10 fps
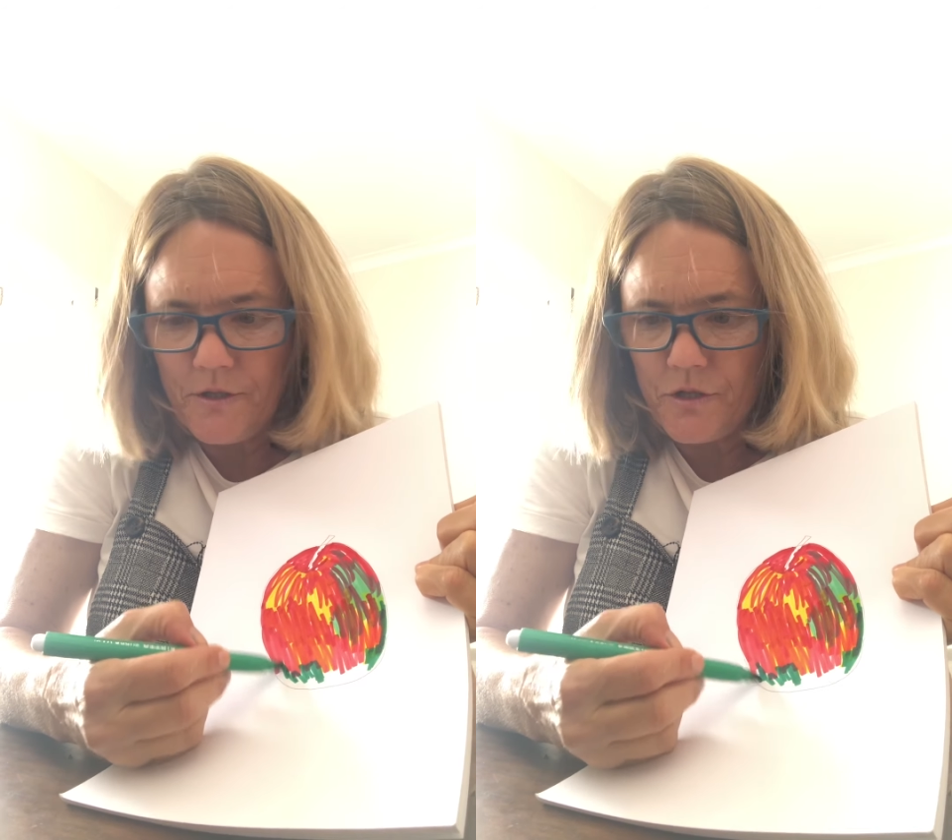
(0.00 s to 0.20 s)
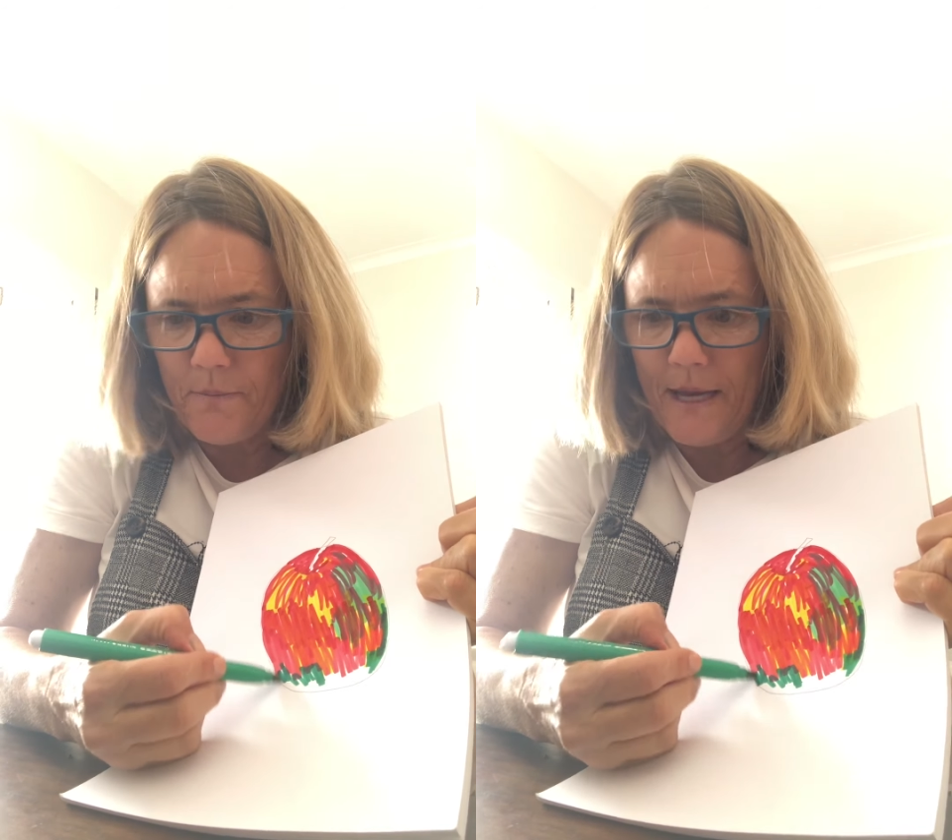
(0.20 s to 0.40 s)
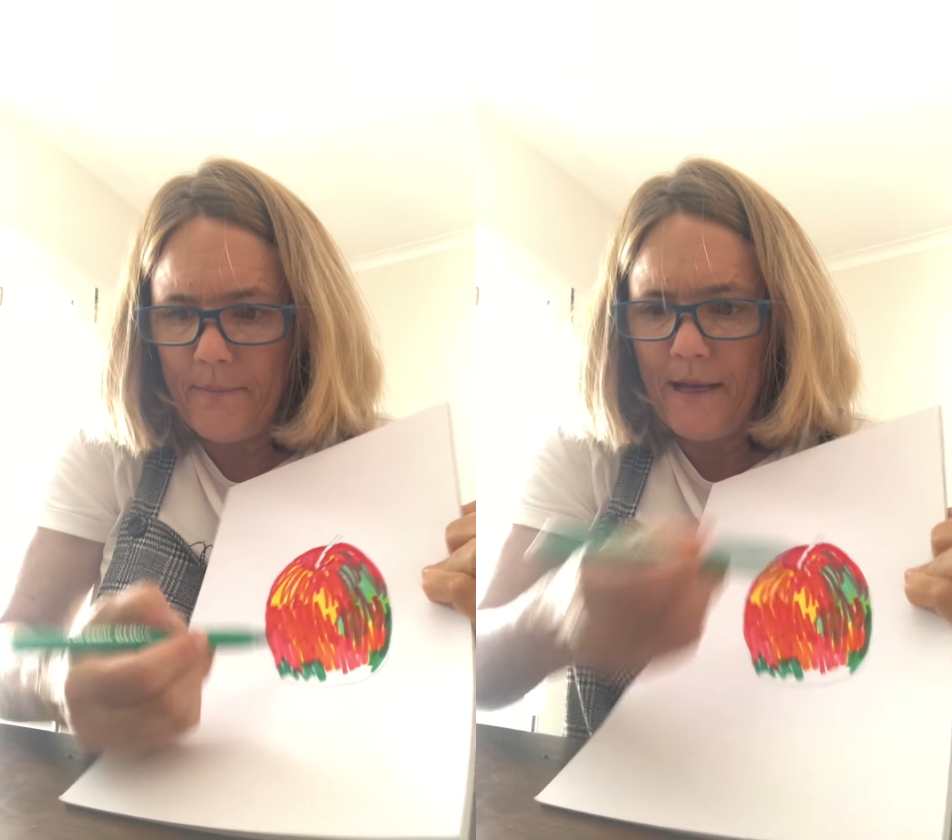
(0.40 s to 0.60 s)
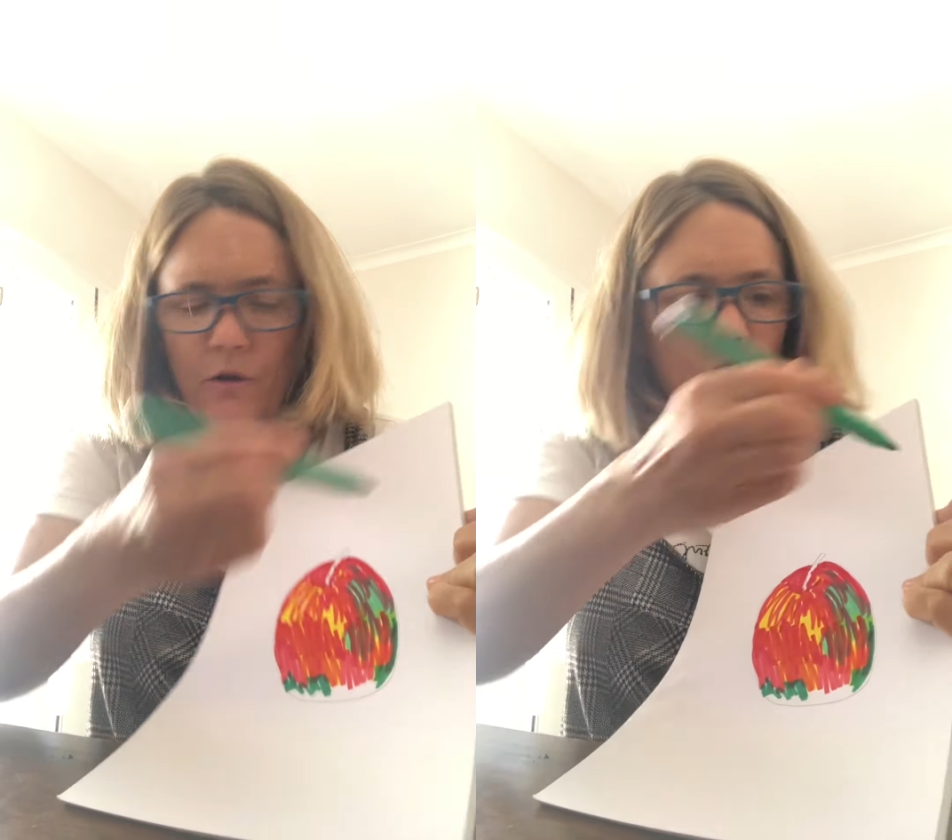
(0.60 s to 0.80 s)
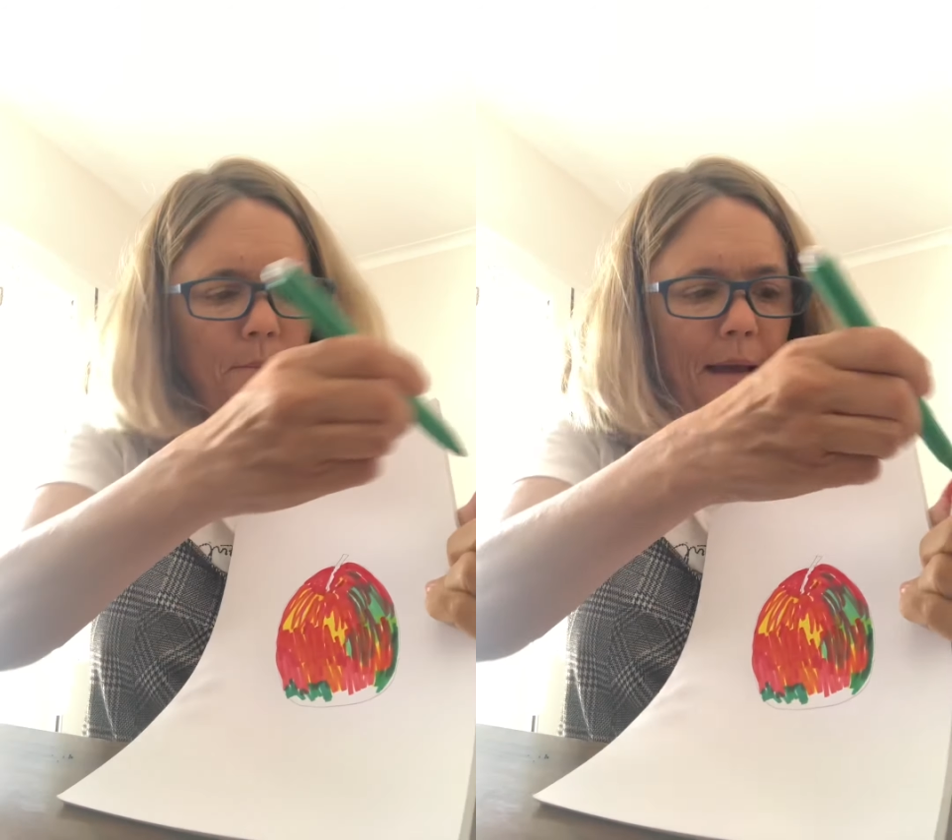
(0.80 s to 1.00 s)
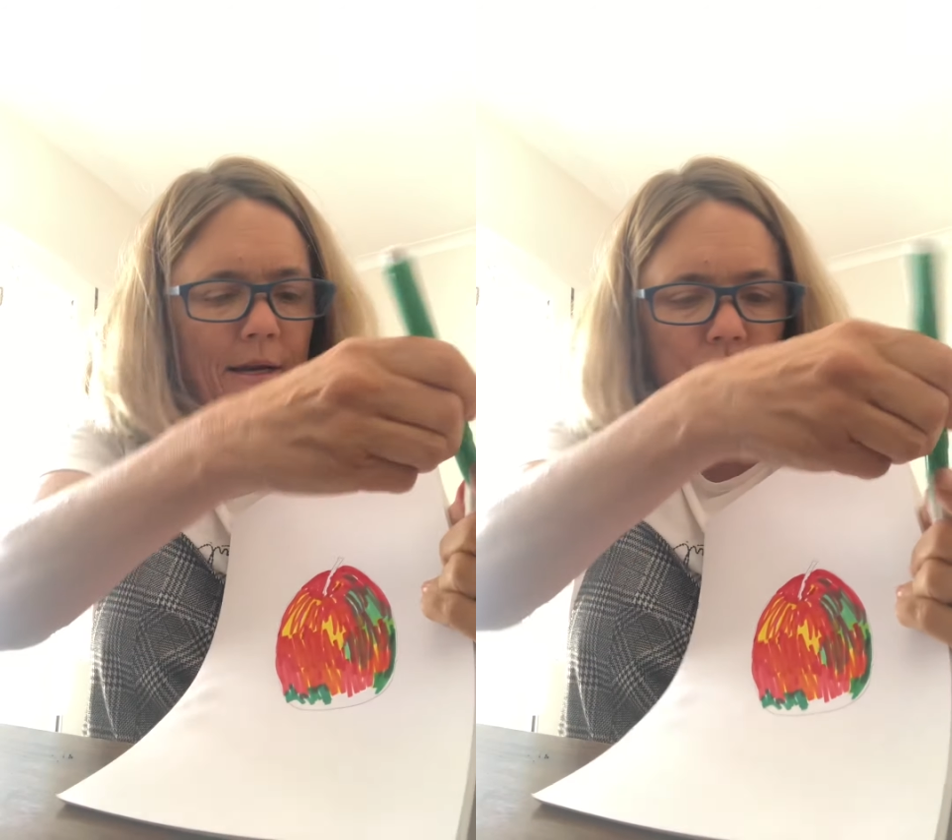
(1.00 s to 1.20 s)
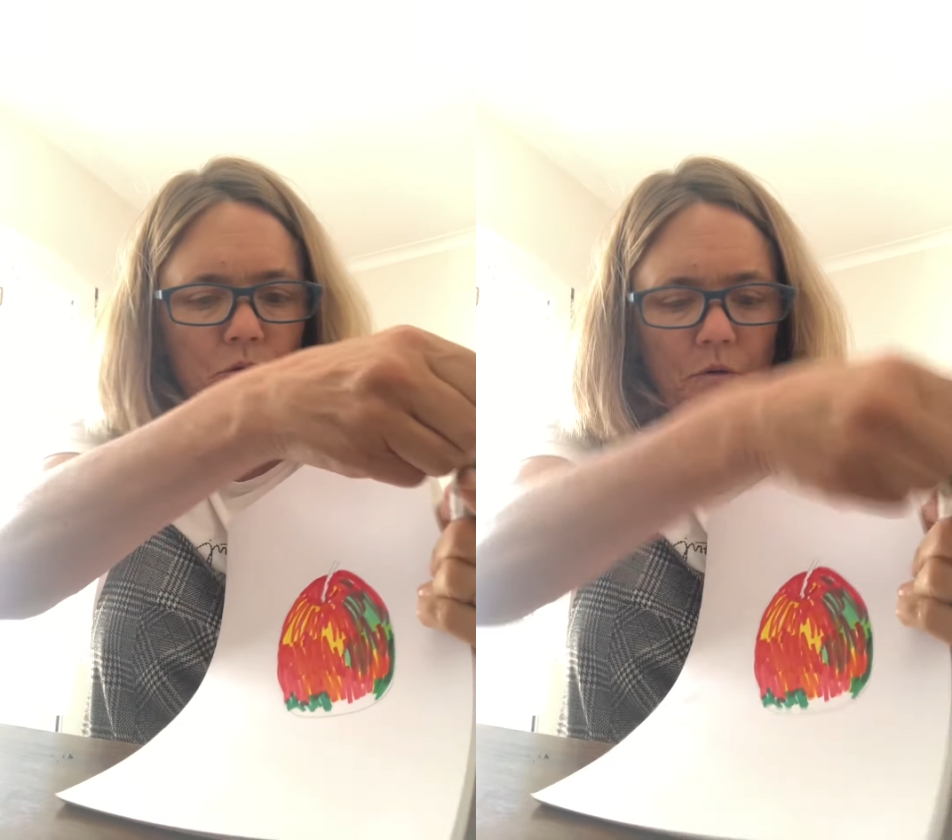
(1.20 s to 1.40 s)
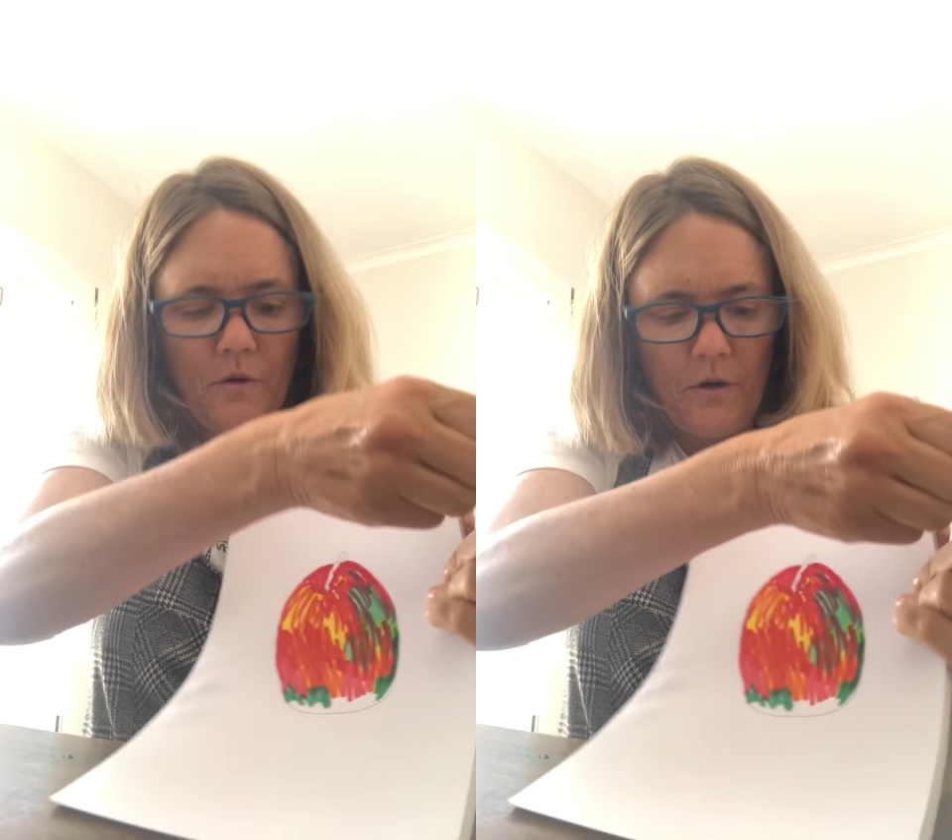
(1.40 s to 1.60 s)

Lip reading: so maybe I'll go back to